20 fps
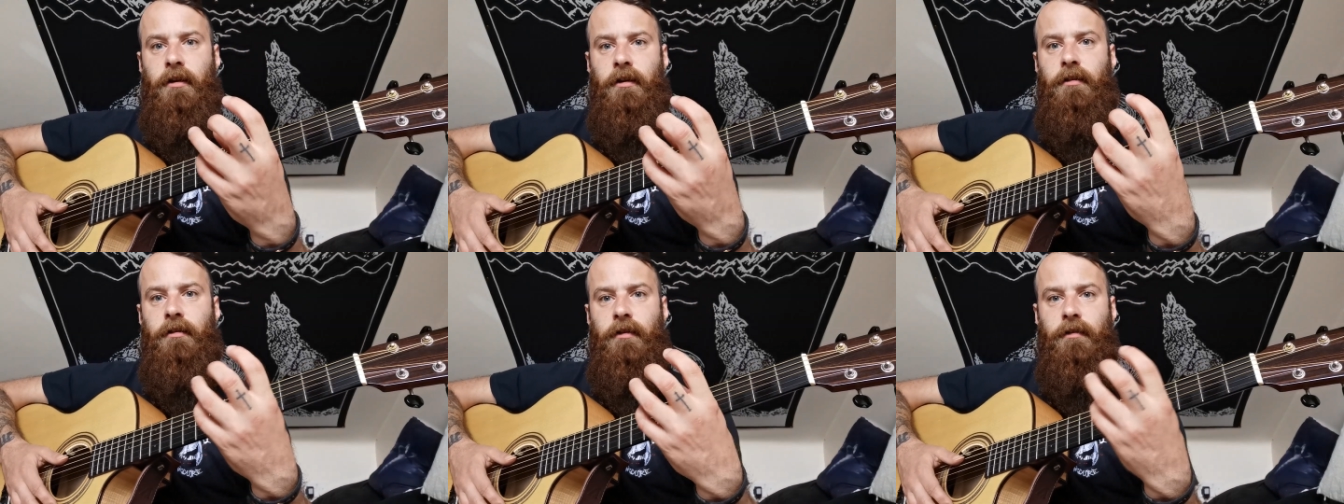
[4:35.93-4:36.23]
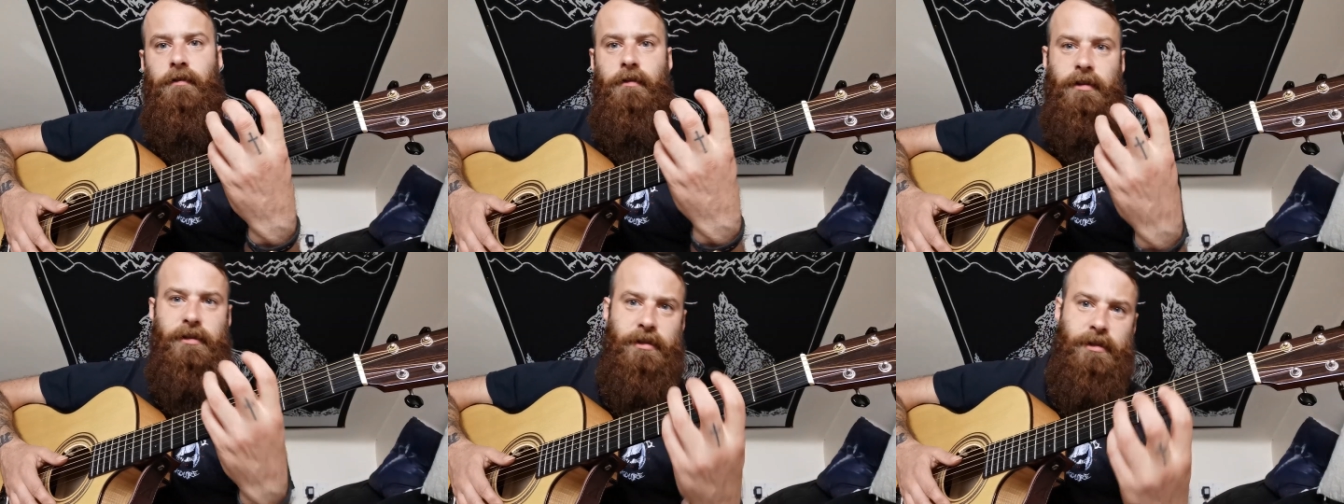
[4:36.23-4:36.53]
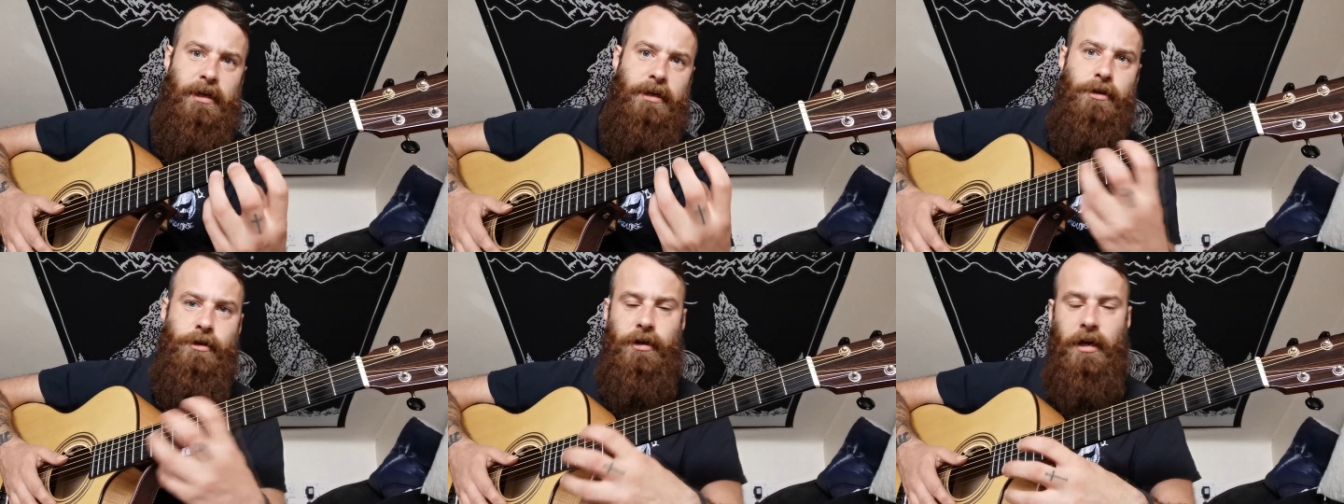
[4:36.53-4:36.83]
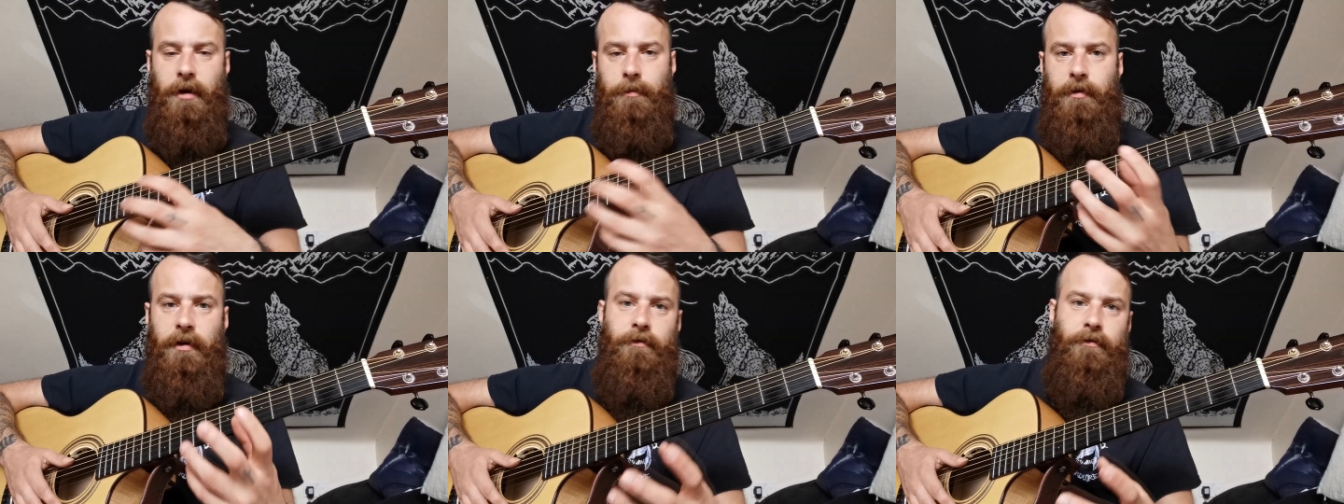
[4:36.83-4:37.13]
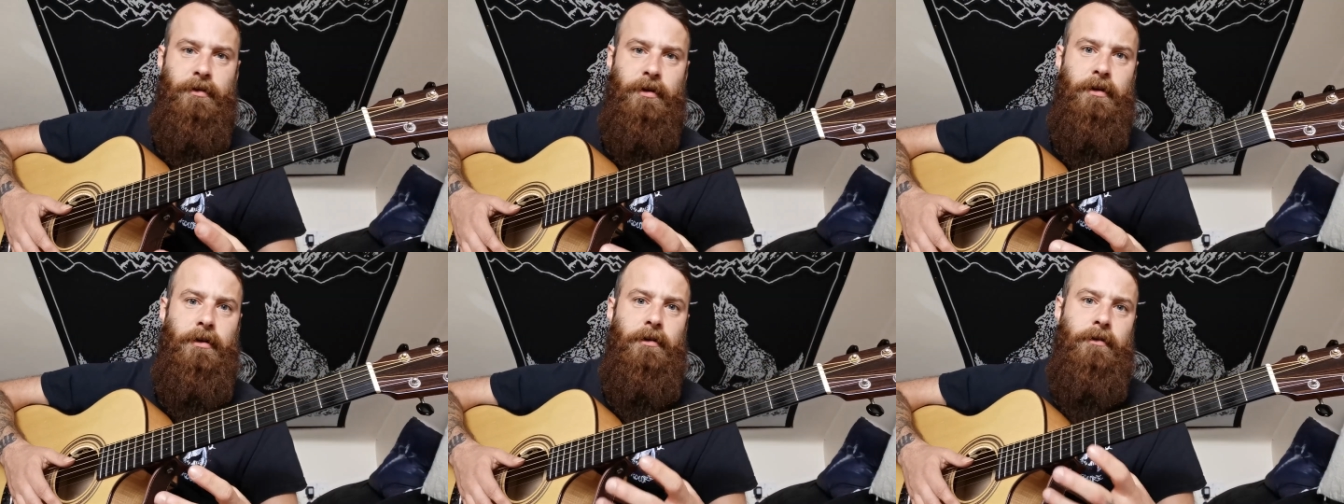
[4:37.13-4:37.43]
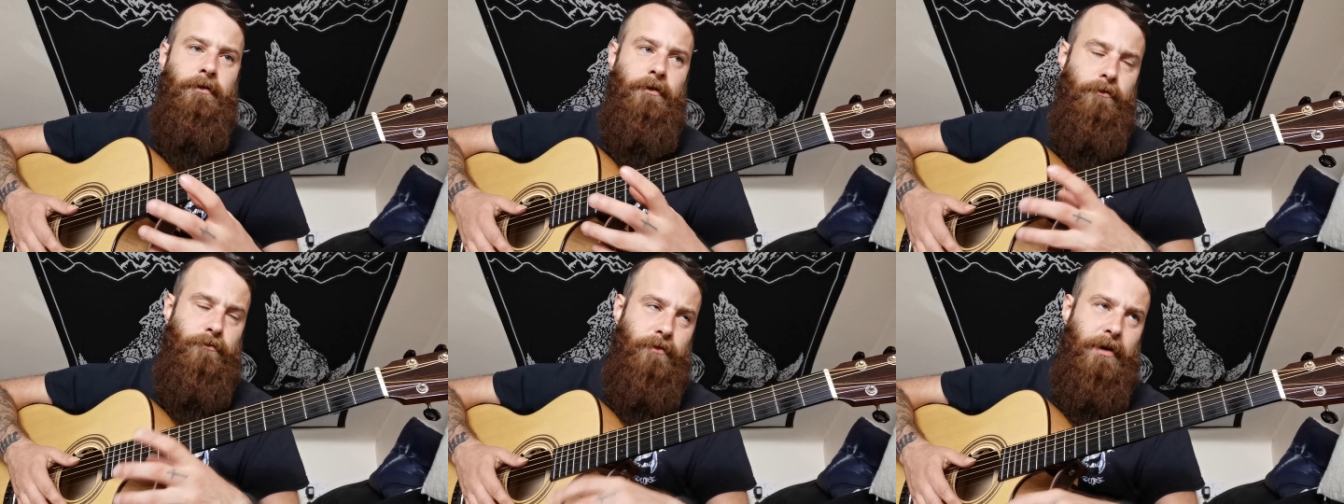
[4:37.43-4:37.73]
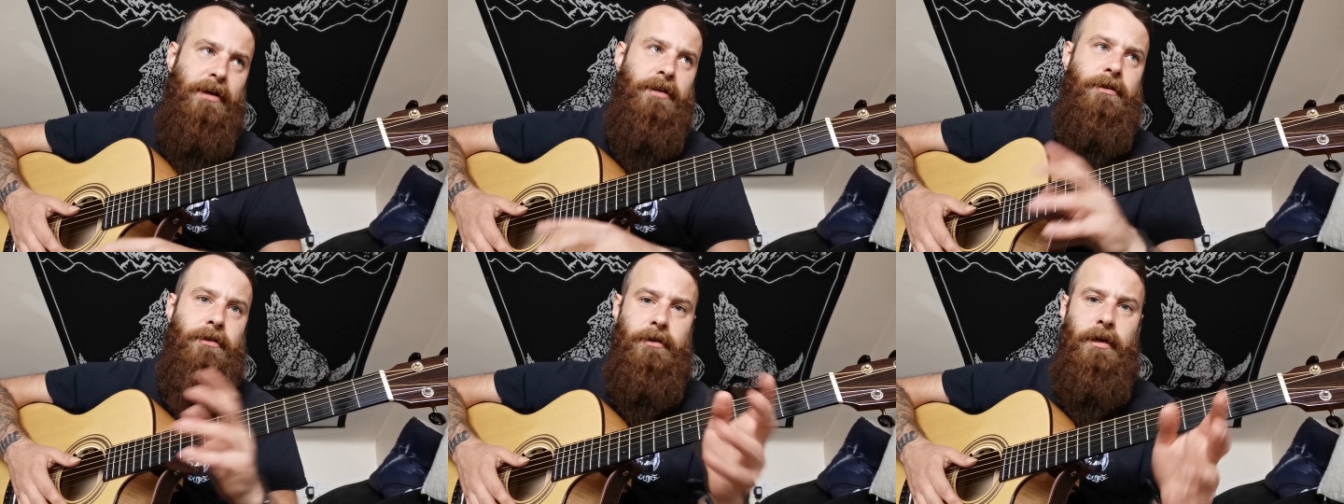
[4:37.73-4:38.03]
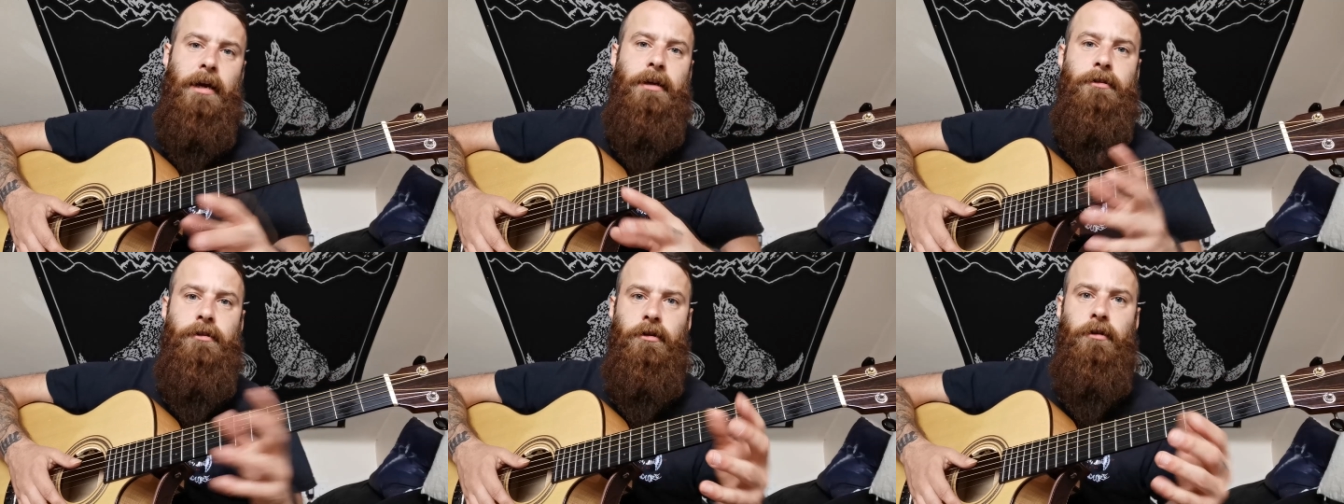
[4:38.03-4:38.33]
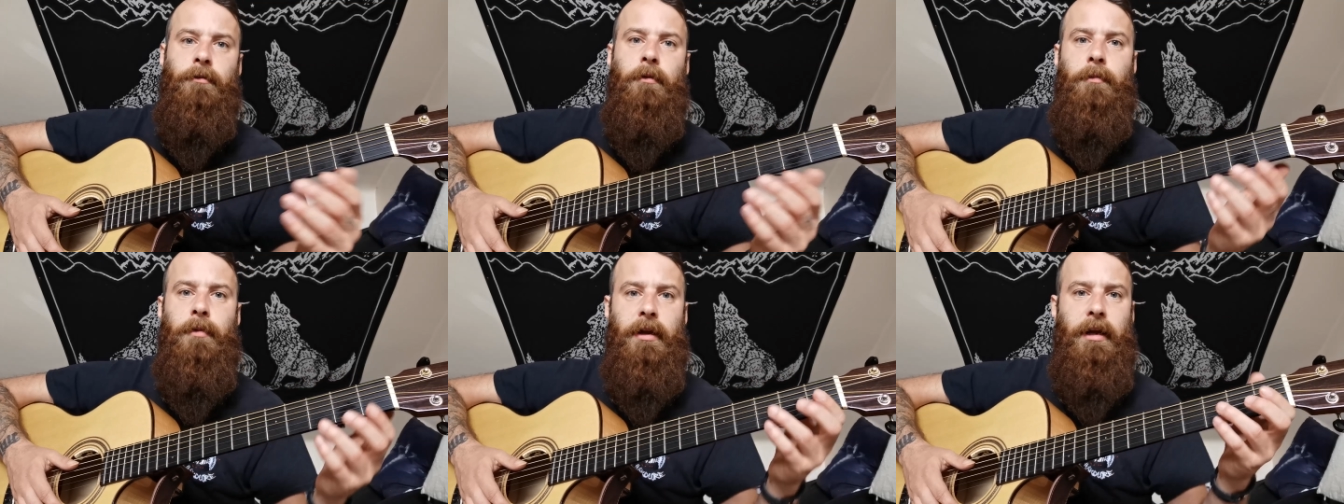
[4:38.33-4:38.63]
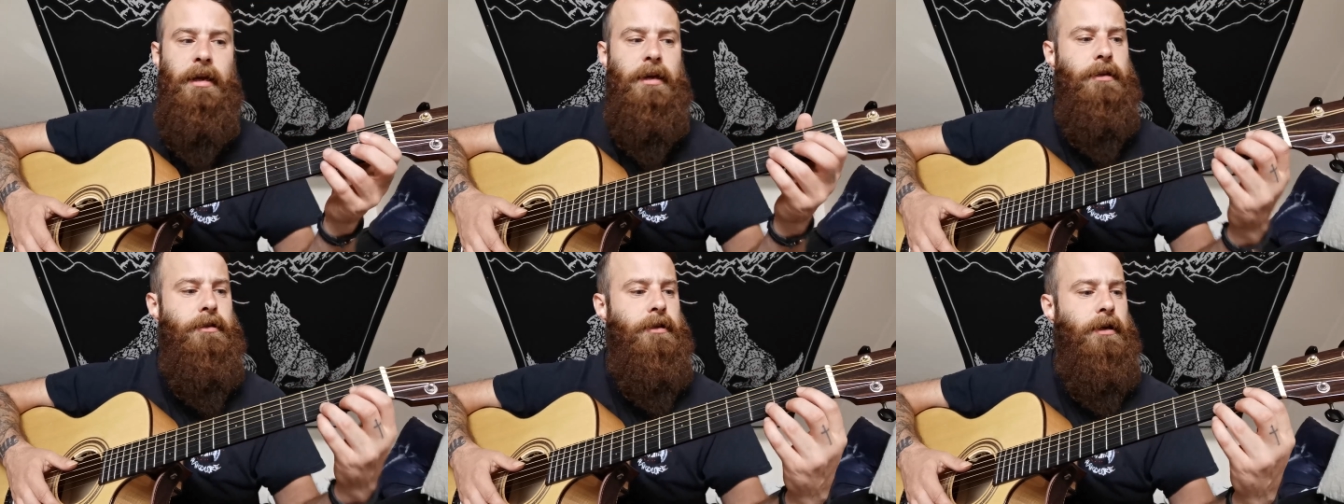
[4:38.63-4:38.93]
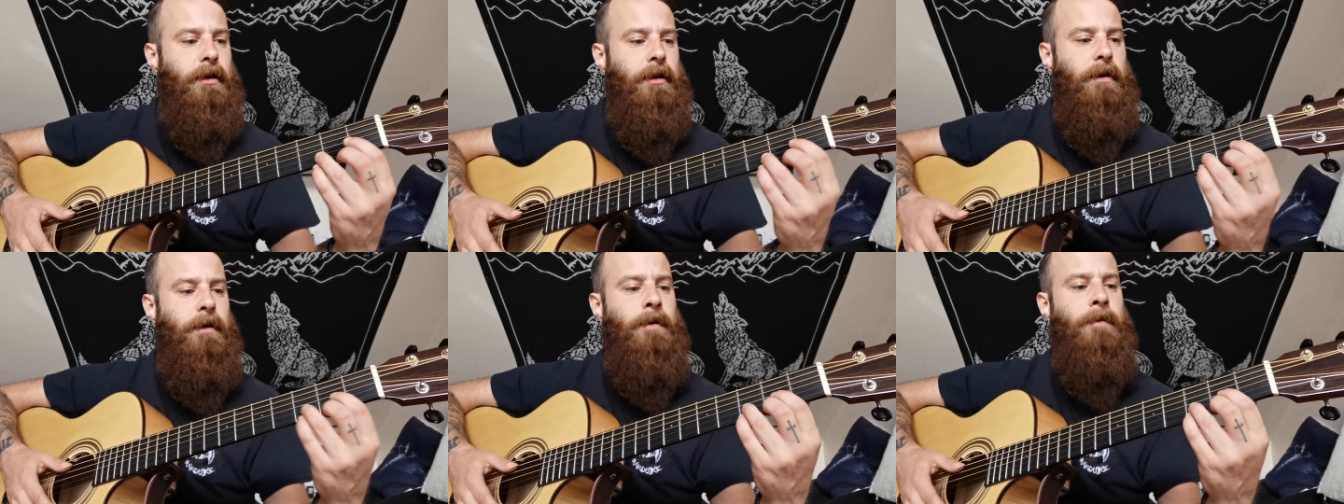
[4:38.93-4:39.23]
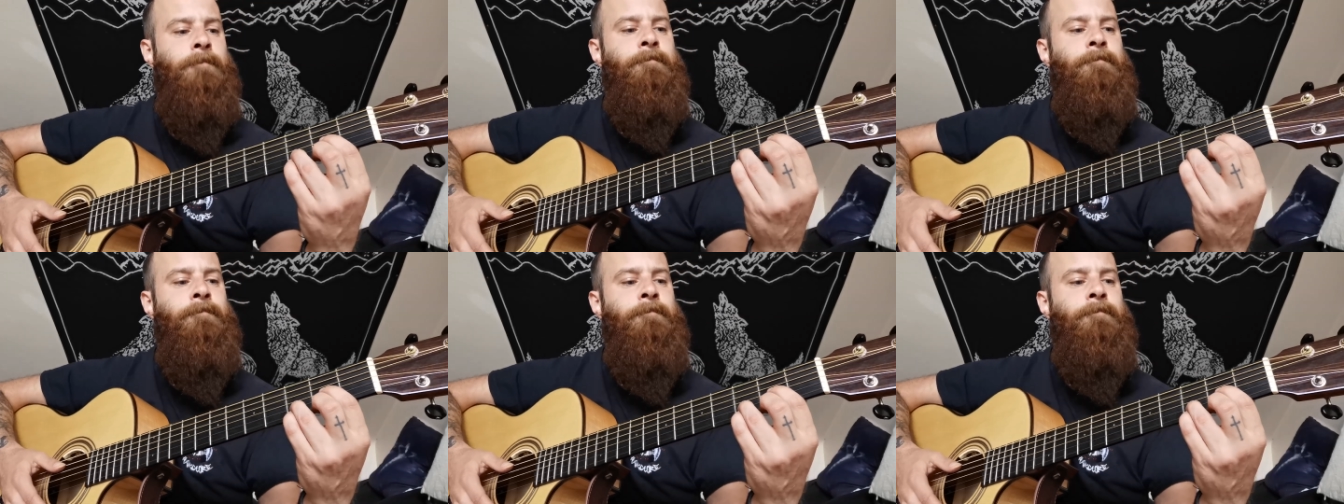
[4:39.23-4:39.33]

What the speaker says: and the C shape and everything, the rest starts to come a bit easier.